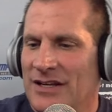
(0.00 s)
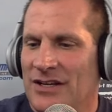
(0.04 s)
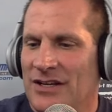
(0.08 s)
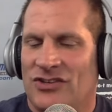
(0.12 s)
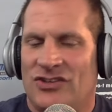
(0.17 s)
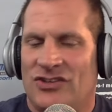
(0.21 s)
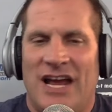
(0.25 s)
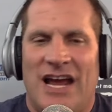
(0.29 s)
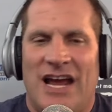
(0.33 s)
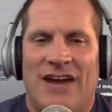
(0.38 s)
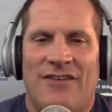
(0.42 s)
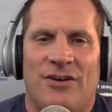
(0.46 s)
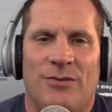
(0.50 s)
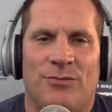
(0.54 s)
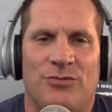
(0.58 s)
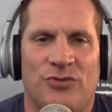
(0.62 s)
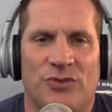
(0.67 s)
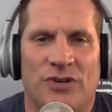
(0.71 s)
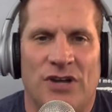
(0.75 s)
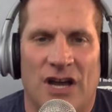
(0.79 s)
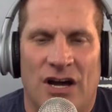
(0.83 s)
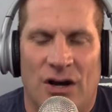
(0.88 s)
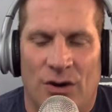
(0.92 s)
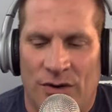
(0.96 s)
Sharon
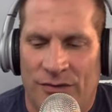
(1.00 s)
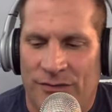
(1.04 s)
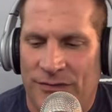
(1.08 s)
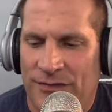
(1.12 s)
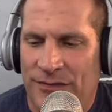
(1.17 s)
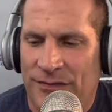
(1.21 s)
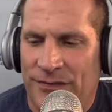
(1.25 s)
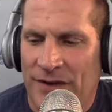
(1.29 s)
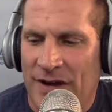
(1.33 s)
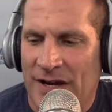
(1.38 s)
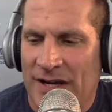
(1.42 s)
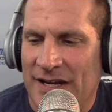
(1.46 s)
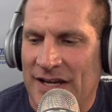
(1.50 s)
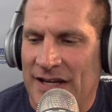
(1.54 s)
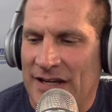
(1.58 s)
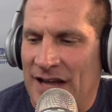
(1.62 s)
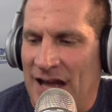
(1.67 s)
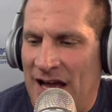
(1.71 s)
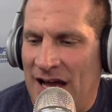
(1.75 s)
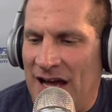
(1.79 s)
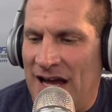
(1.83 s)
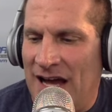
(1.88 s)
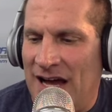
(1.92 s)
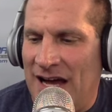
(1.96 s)
Bruneau. Fucking
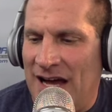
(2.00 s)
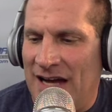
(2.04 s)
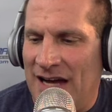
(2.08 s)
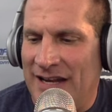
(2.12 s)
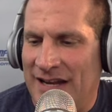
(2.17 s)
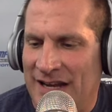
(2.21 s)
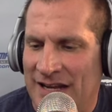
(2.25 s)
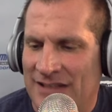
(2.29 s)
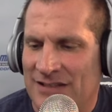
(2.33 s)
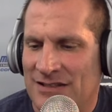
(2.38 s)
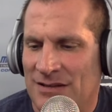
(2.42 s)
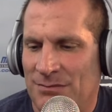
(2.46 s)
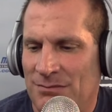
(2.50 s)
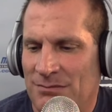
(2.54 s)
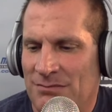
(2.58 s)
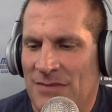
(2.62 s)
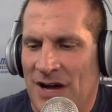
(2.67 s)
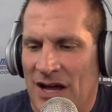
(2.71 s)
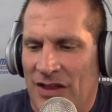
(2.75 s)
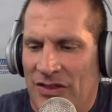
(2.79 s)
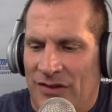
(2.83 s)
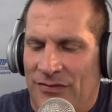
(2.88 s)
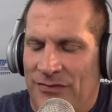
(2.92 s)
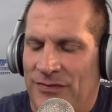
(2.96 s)
hot as a
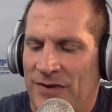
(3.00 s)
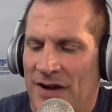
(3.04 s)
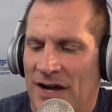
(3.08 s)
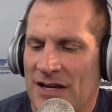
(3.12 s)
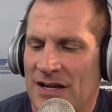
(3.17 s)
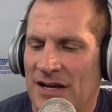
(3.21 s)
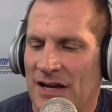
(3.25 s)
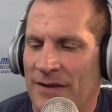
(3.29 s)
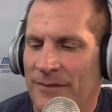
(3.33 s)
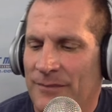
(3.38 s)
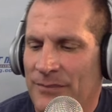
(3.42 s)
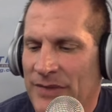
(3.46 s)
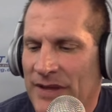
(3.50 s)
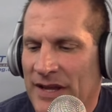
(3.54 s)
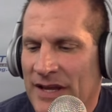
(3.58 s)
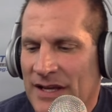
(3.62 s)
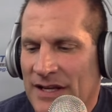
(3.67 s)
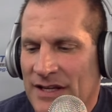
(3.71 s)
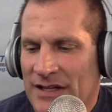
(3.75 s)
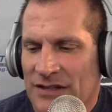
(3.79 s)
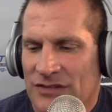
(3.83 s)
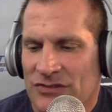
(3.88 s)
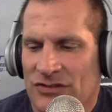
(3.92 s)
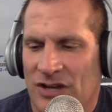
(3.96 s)
motherfucker.
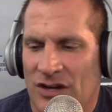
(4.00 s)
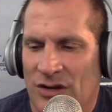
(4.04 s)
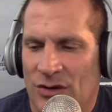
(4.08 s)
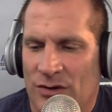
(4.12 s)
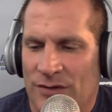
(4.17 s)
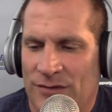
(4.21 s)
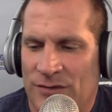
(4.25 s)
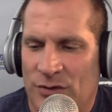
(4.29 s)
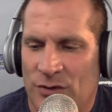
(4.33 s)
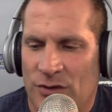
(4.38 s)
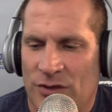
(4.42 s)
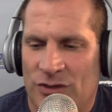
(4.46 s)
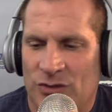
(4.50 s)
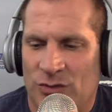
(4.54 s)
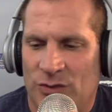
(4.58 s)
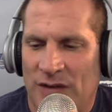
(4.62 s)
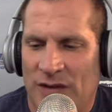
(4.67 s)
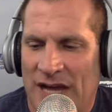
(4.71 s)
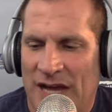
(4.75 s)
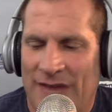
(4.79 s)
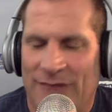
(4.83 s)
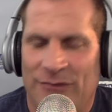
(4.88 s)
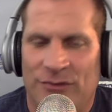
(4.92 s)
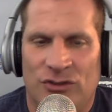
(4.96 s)
So, of course, we
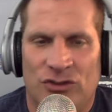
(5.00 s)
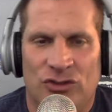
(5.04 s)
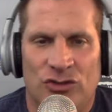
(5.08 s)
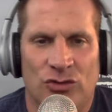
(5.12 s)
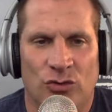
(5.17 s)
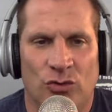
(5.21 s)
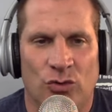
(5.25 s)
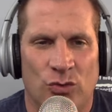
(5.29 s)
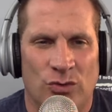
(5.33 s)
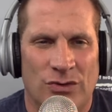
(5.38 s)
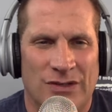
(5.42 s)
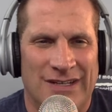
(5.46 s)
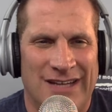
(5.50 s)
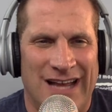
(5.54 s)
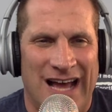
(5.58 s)
have two